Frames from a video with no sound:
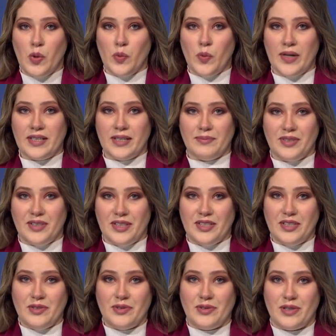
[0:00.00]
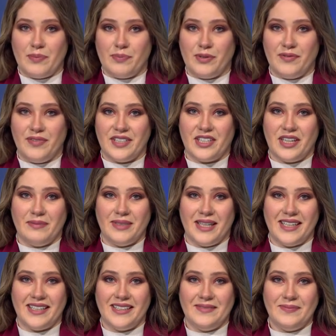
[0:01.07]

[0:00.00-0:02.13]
Welcome to the news, Professor Abdullah.